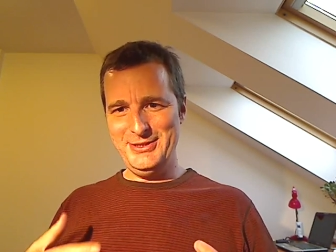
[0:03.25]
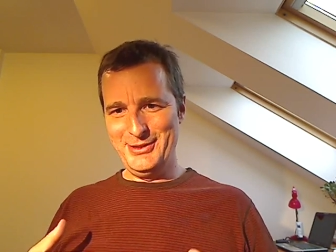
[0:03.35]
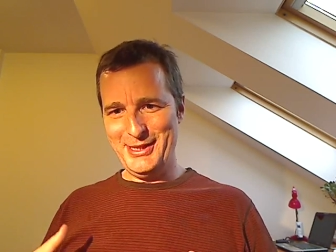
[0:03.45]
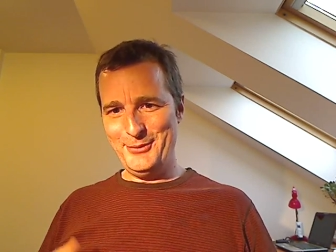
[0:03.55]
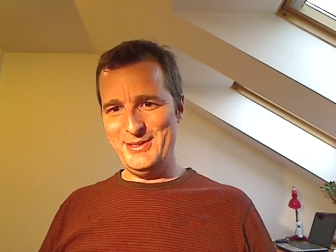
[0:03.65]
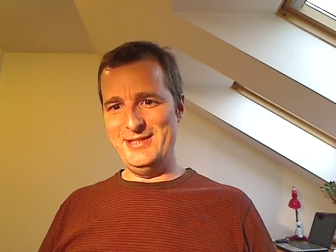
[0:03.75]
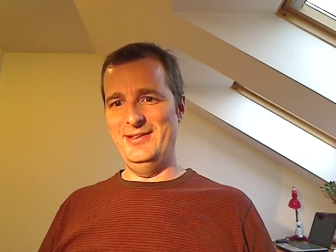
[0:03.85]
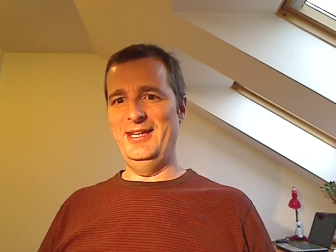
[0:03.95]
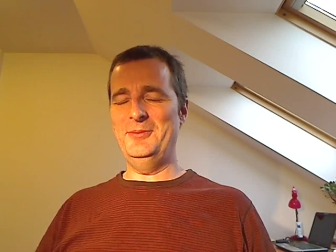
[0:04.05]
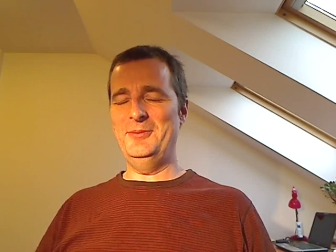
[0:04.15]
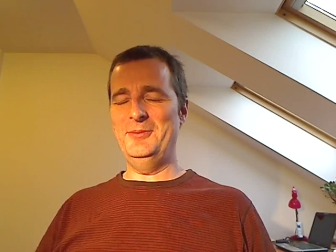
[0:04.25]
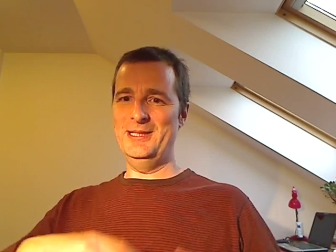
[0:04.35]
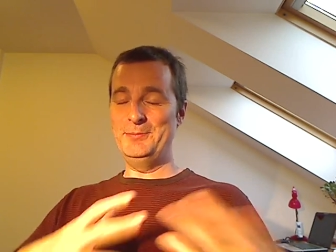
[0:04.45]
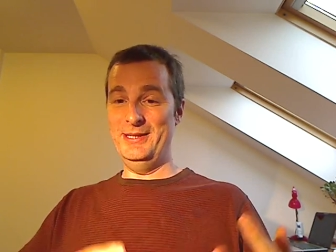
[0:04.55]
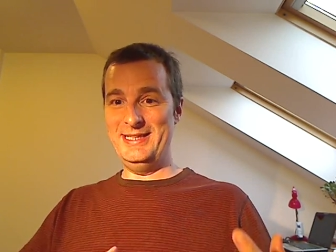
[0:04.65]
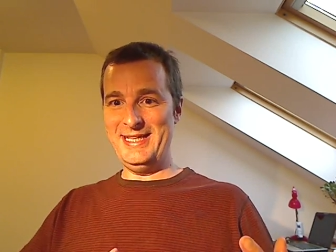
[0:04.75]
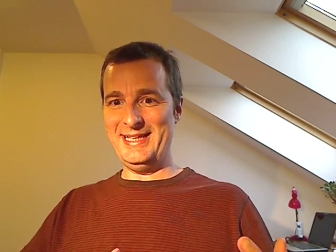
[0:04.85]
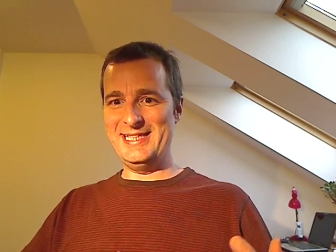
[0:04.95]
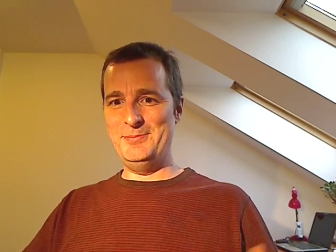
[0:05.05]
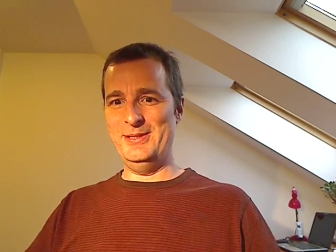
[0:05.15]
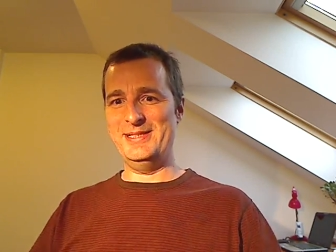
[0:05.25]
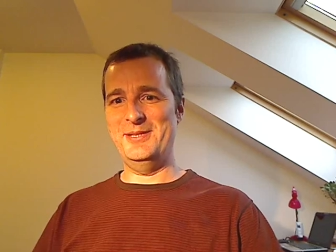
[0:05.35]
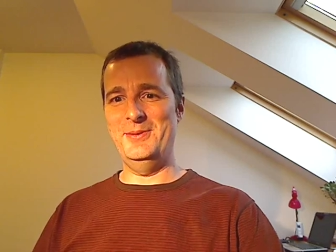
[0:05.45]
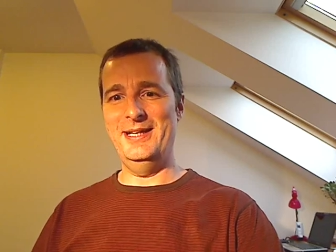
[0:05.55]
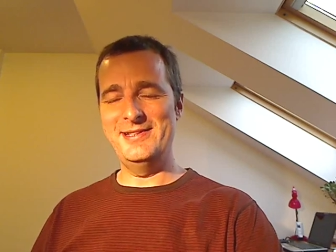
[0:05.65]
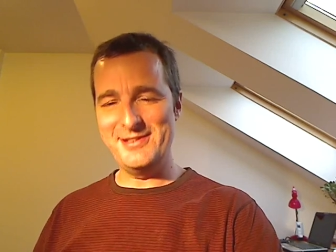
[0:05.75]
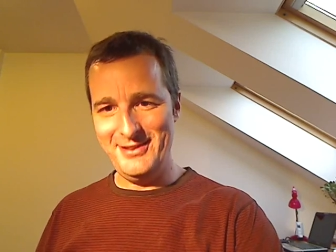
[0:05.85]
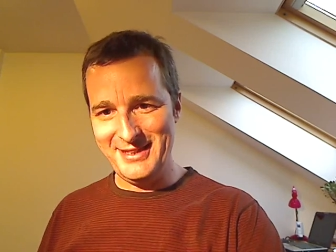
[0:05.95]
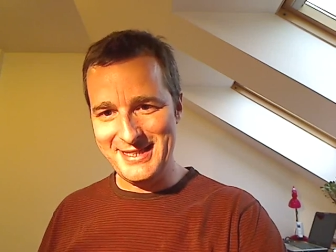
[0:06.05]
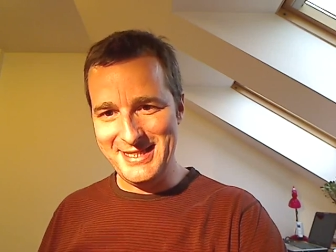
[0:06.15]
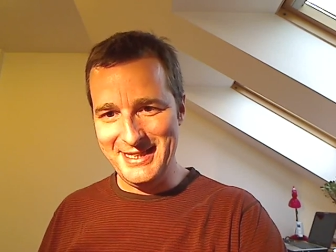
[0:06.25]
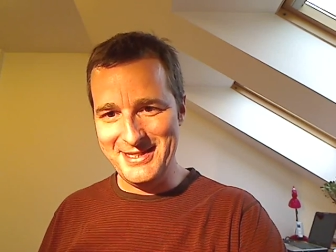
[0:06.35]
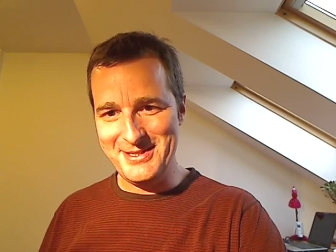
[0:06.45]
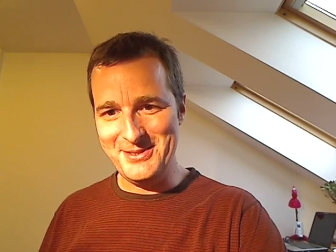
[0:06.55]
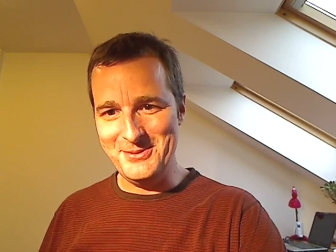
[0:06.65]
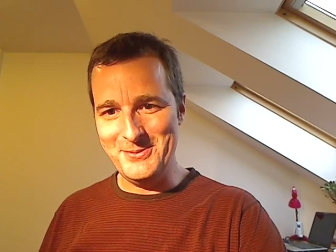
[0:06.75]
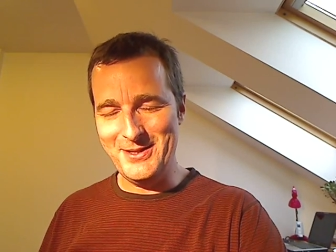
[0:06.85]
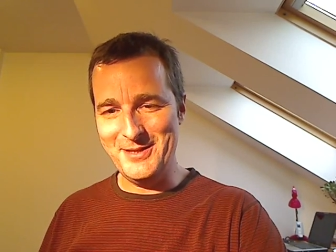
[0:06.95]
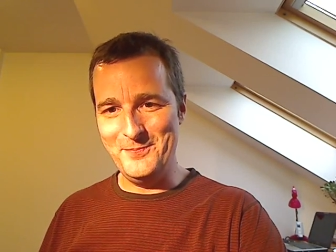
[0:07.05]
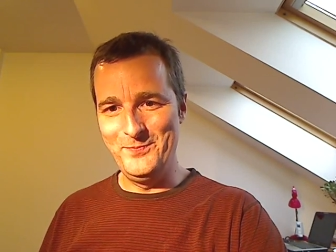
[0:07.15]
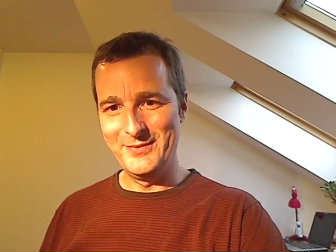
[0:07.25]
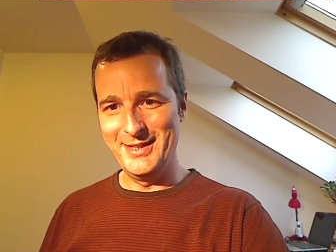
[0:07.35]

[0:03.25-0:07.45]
in your language learning when you want to put the textbooks away and start getting into